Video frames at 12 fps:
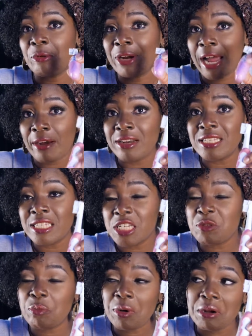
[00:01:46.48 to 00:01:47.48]

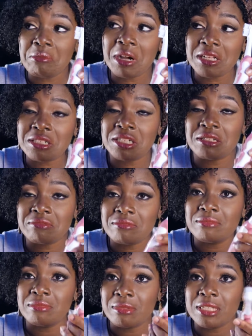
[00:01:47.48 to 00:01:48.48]
guarantees pretty much
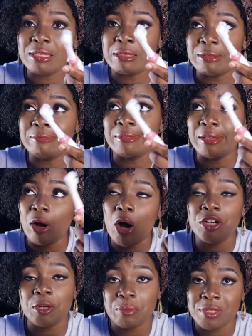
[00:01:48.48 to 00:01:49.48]

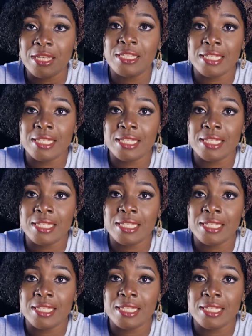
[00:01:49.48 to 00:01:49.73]
100%